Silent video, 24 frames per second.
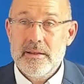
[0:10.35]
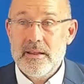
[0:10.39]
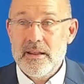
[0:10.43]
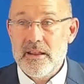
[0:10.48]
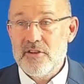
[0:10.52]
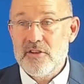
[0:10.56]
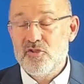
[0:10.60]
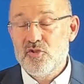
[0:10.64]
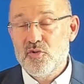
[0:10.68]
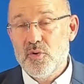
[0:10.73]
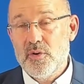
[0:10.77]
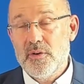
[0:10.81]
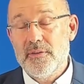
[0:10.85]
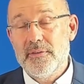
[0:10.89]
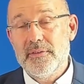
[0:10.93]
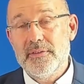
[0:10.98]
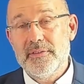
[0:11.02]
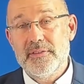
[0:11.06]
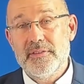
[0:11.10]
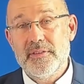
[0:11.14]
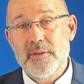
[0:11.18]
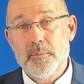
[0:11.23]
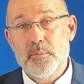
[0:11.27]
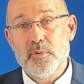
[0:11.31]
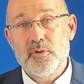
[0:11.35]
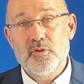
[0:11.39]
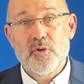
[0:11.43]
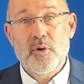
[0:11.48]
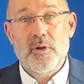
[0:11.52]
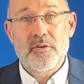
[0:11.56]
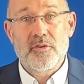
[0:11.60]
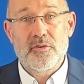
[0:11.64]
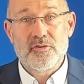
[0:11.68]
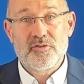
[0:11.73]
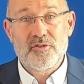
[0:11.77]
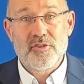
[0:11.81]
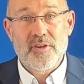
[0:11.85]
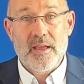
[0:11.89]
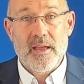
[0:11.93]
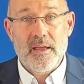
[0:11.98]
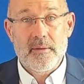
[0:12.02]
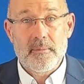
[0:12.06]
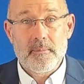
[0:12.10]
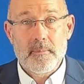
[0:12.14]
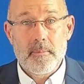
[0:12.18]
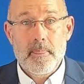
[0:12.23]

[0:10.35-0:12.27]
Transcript: intuitive and simple to understand.